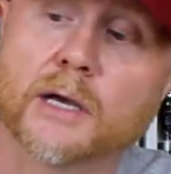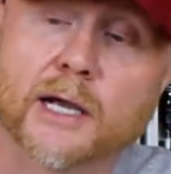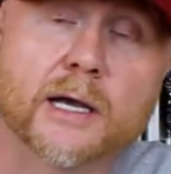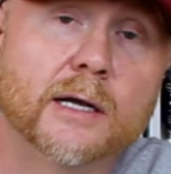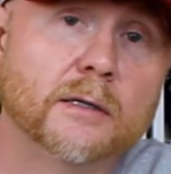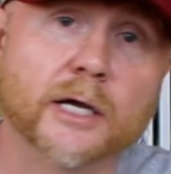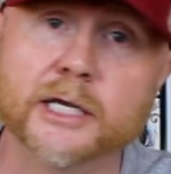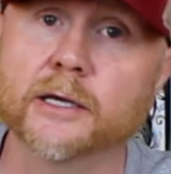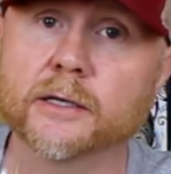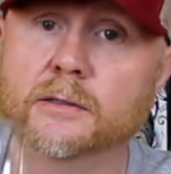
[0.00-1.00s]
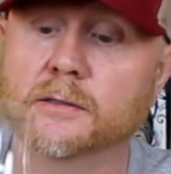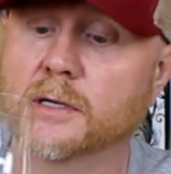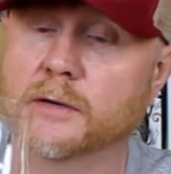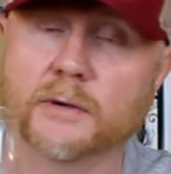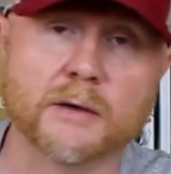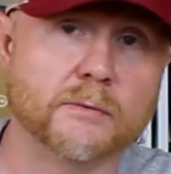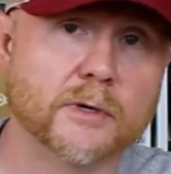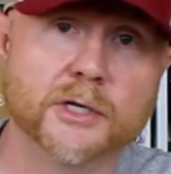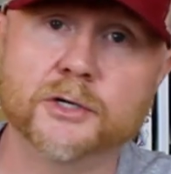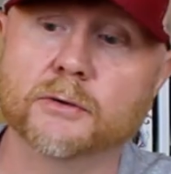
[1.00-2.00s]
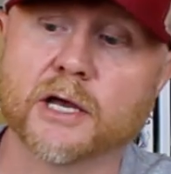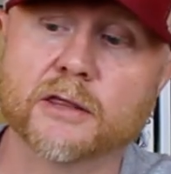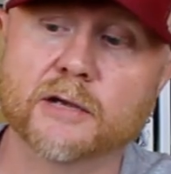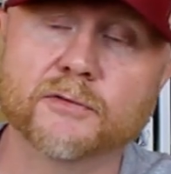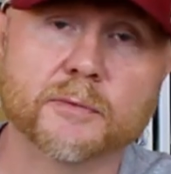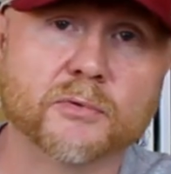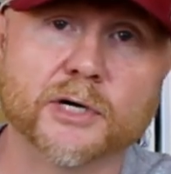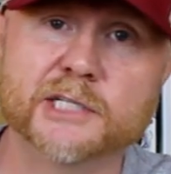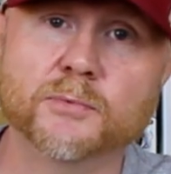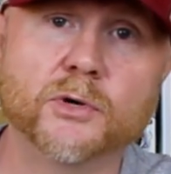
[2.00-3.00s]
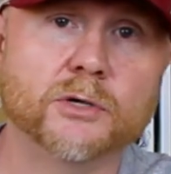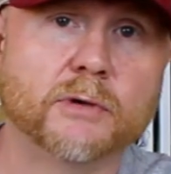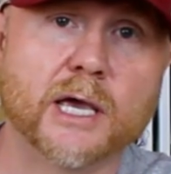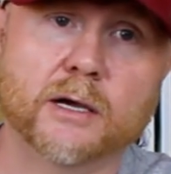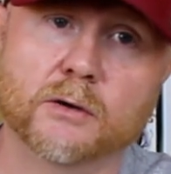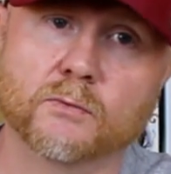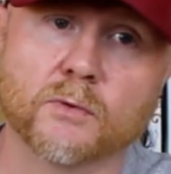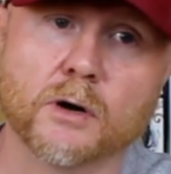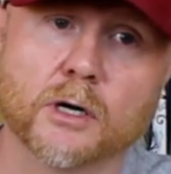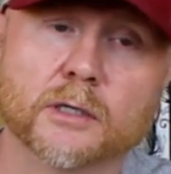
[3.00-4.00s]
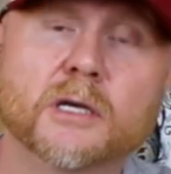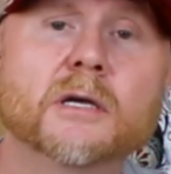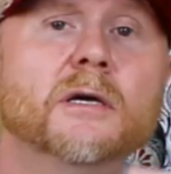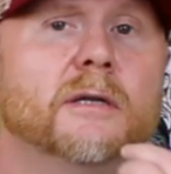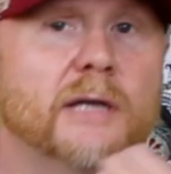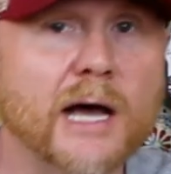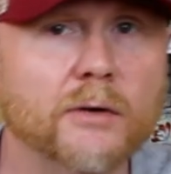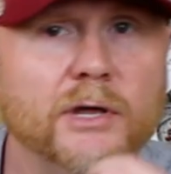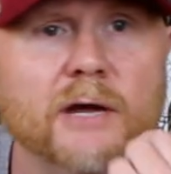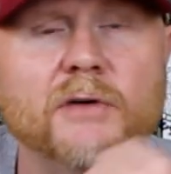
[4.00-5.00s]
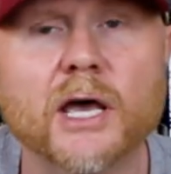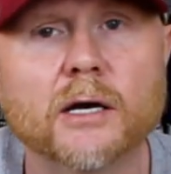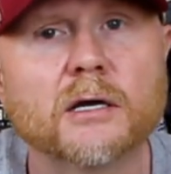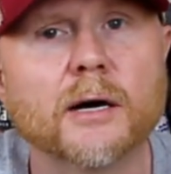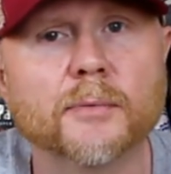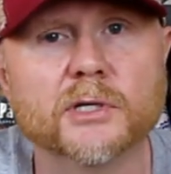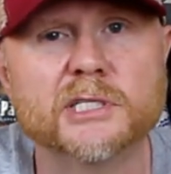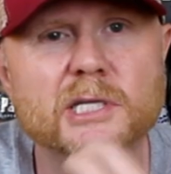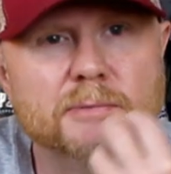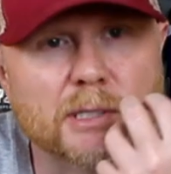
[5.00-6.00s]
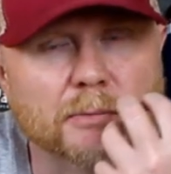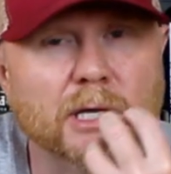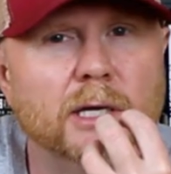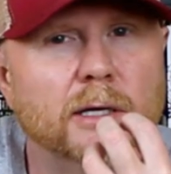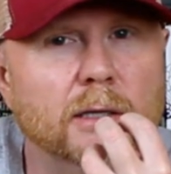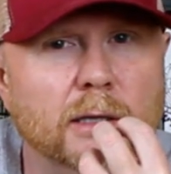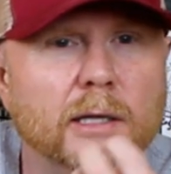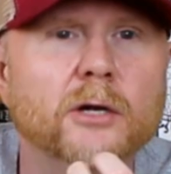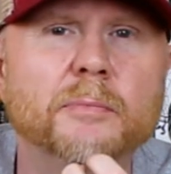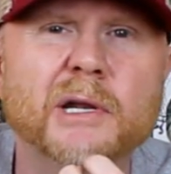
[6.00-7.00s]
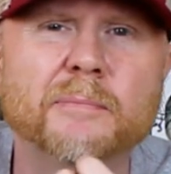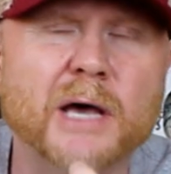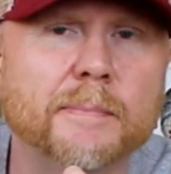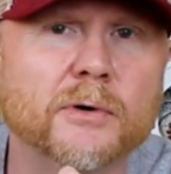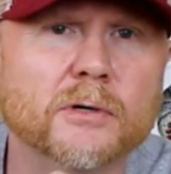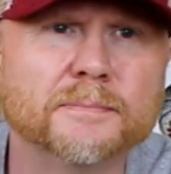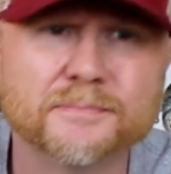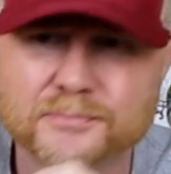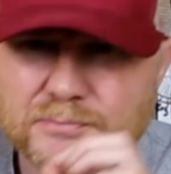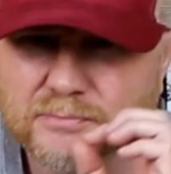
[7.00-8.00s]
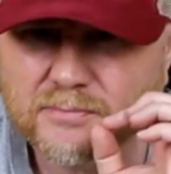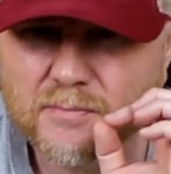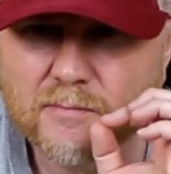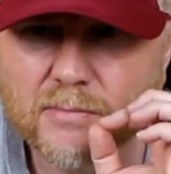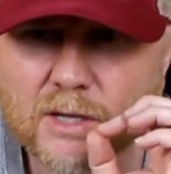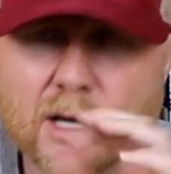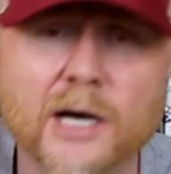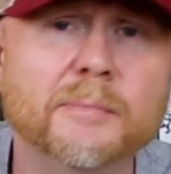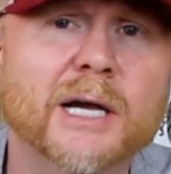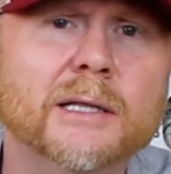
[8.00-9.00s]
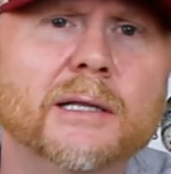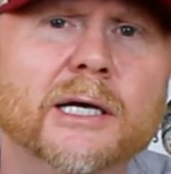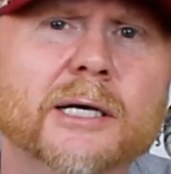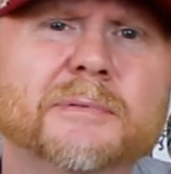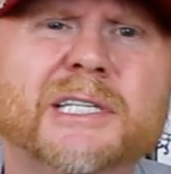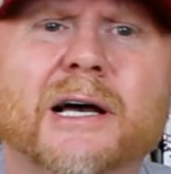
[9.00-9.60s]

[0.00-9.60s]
I kind of like it. I really do. I think for the price point, you can't go wrong. Now that I've had a couple of sips, I'm getting a little bit of pepper on my lips.